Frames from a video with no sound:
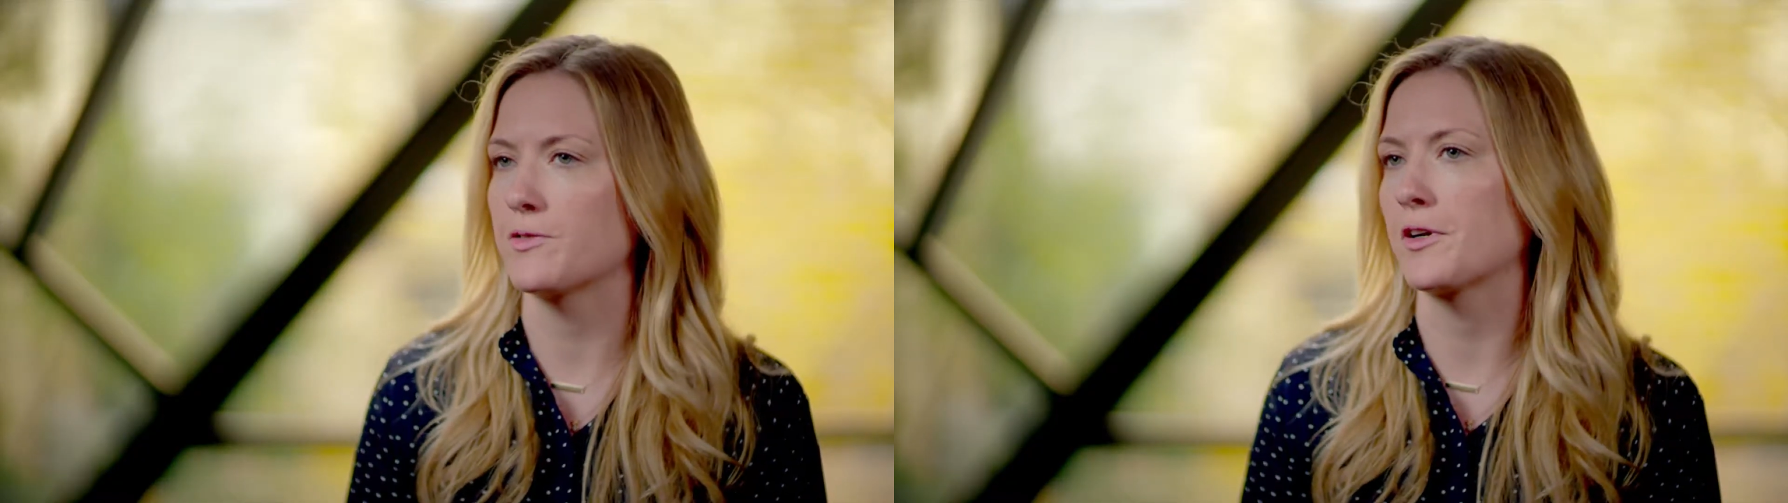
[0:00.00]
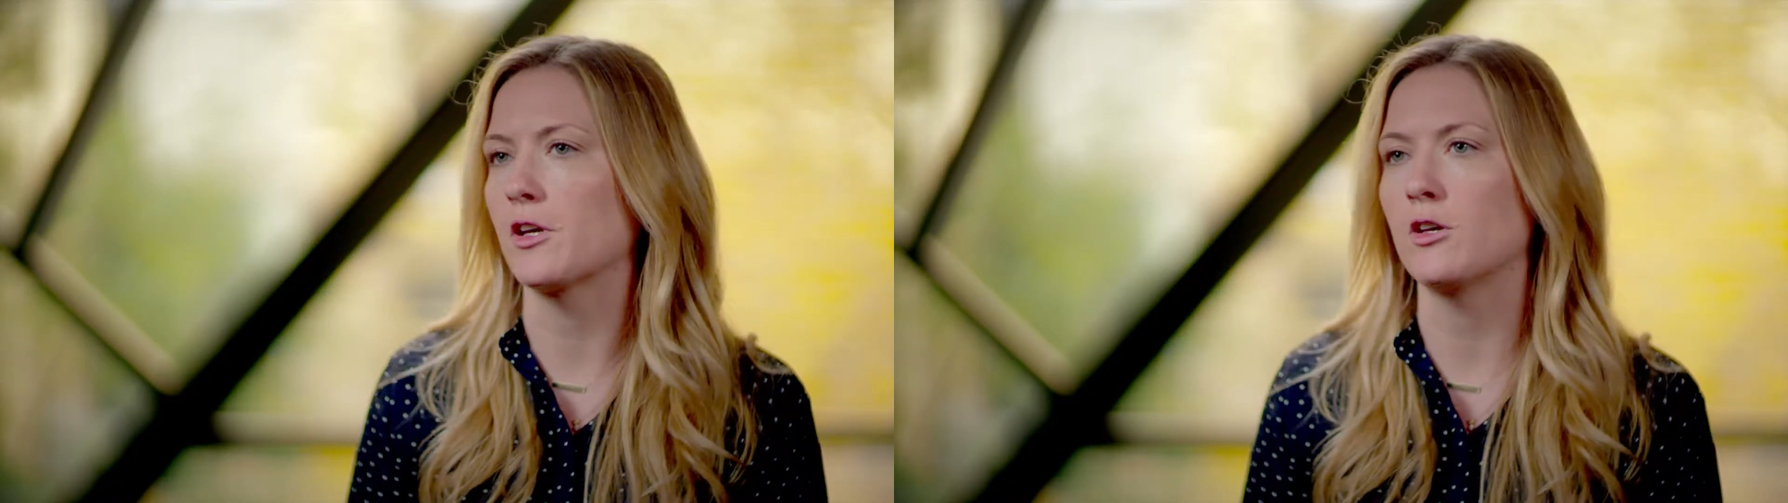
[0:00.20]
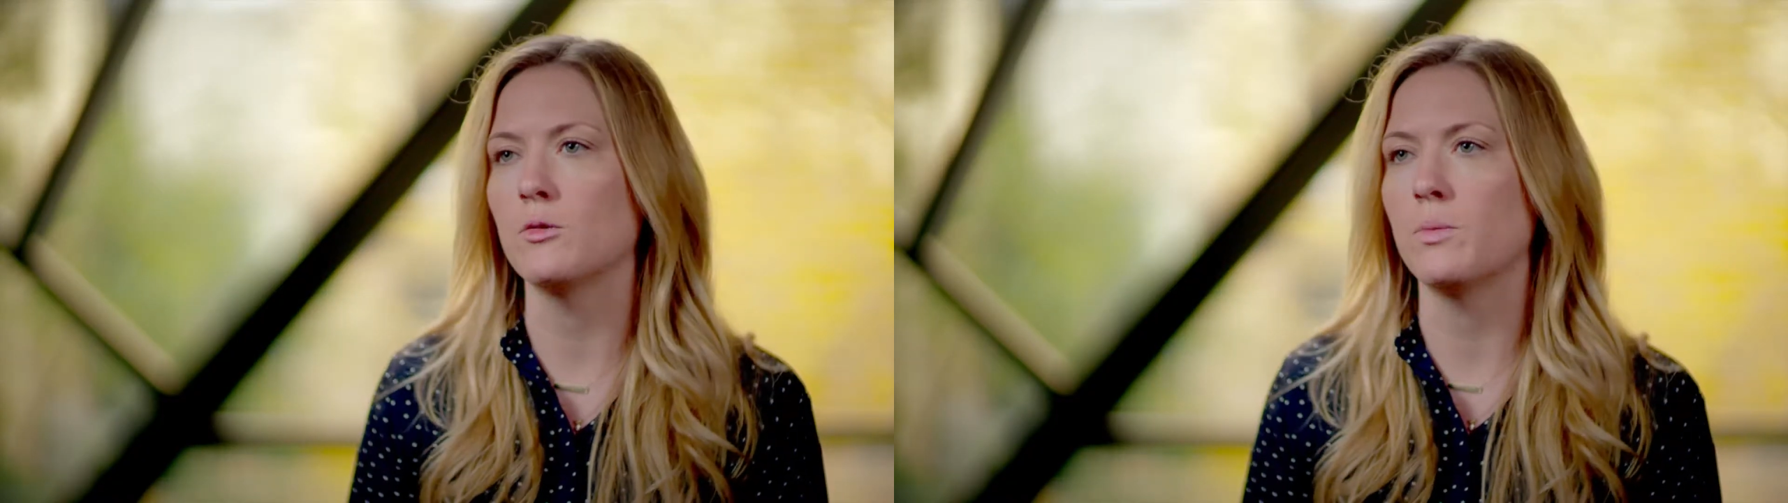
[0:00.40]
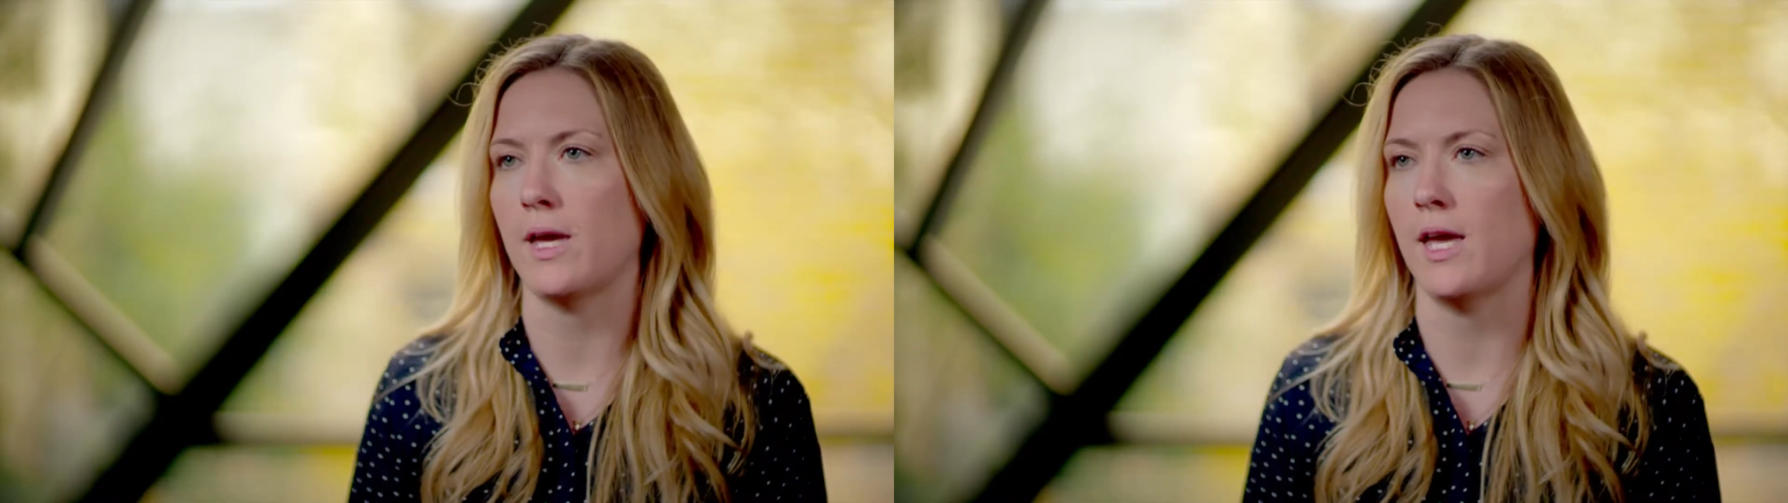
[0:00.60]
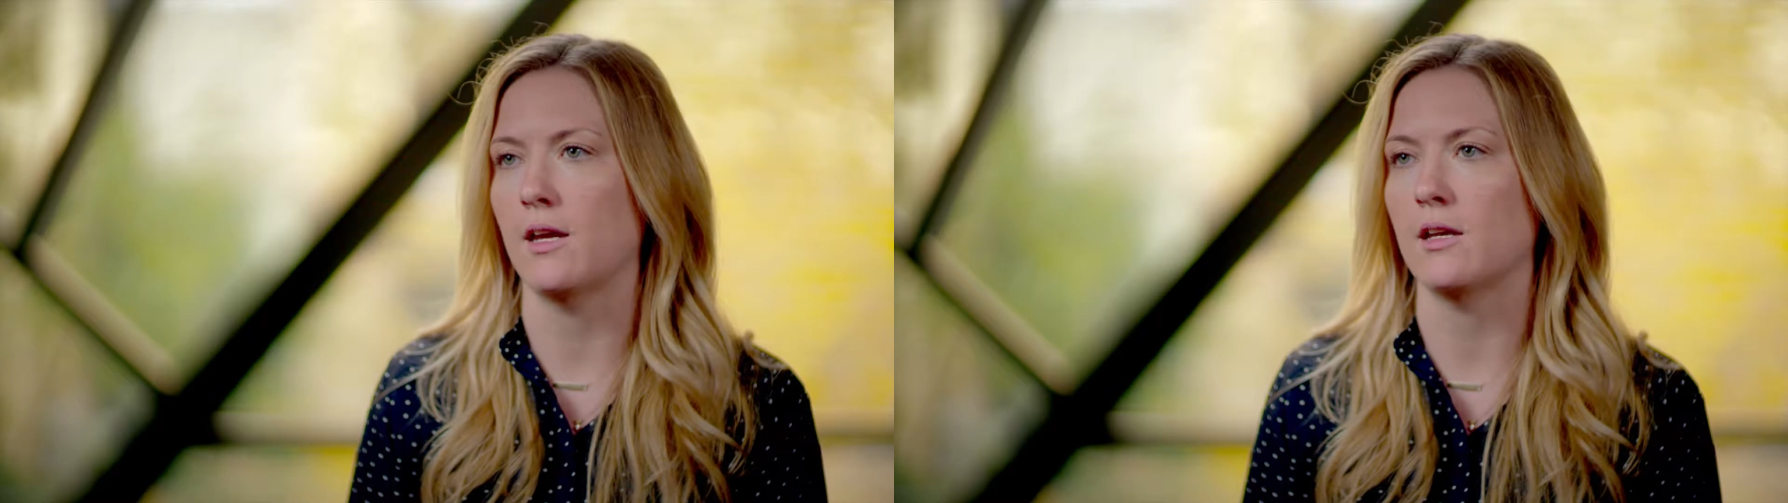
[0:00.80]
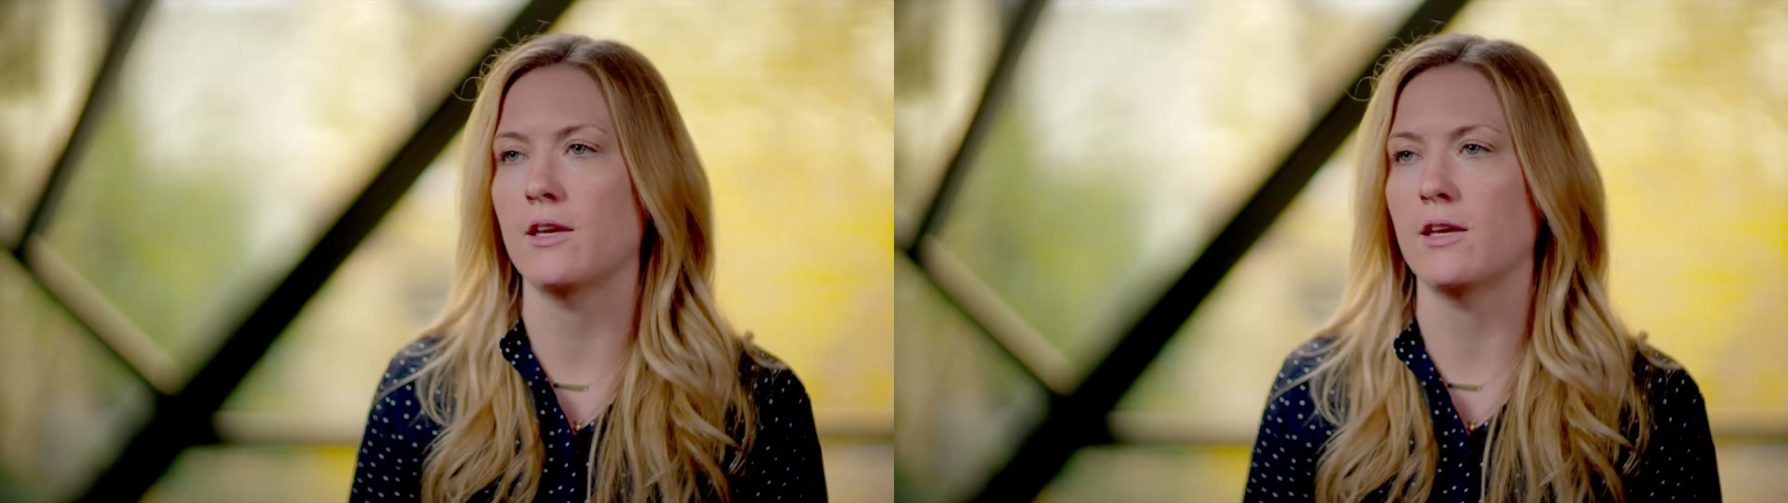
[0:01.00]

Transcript: for acute pain